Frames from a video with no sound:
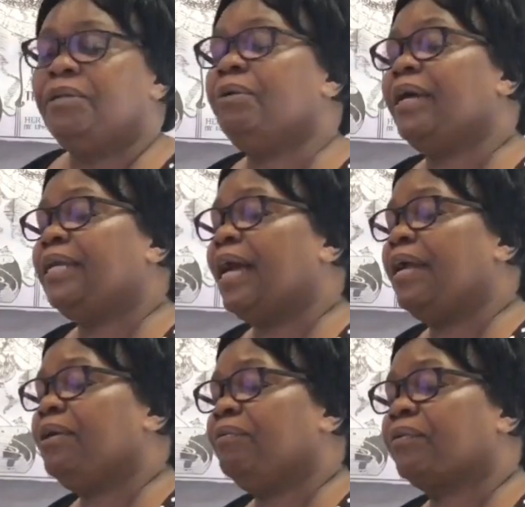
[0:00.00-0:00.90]
You and
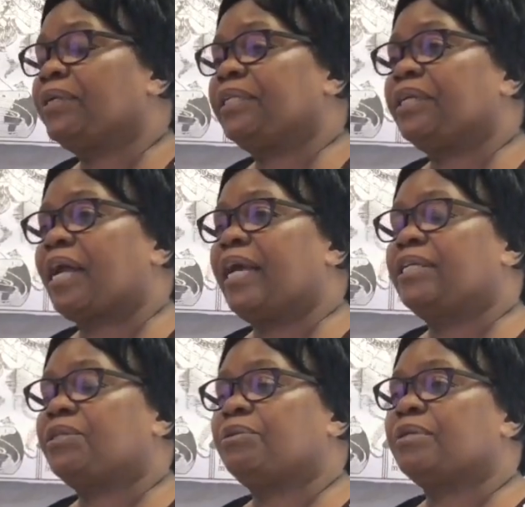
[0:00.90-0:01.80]
I have got a
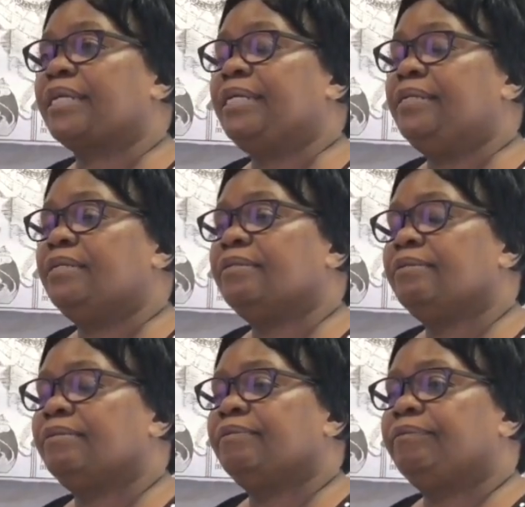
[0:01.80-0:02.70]
right to read,
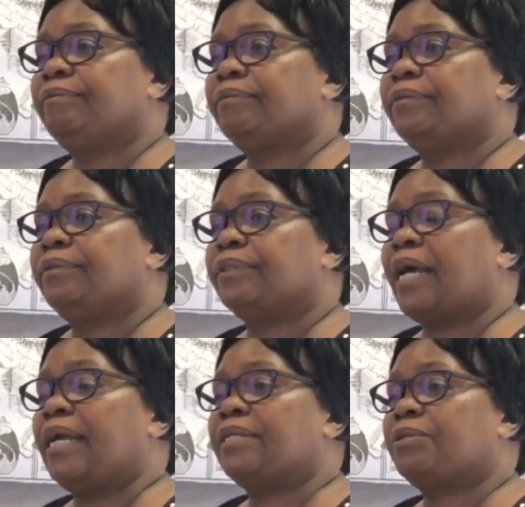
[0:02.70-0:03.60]

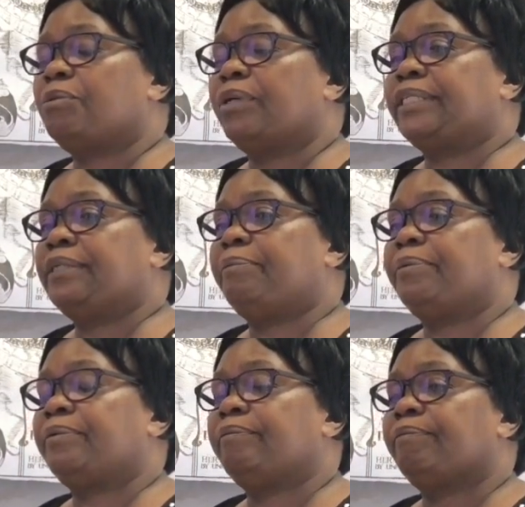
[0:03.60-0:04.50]
right to
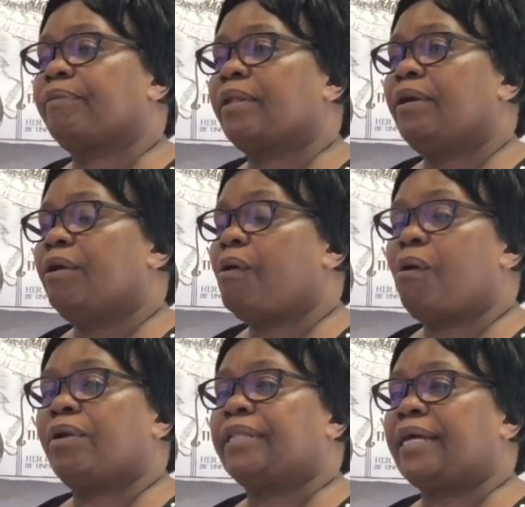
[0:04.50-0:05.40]
worship.
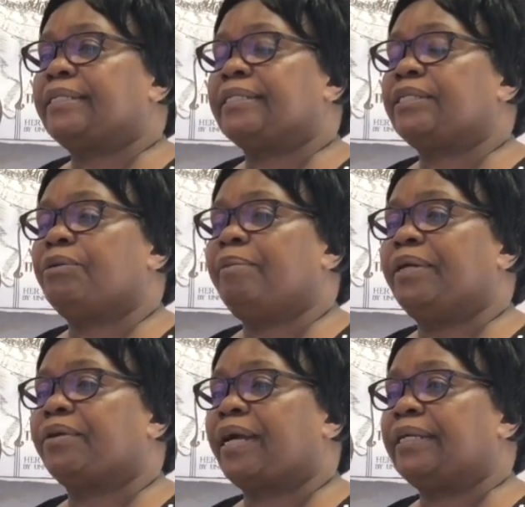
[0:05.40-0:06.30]
All that is
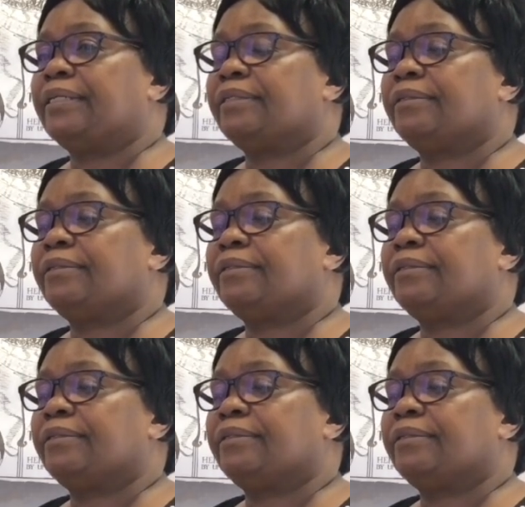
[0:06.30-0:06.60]
human right.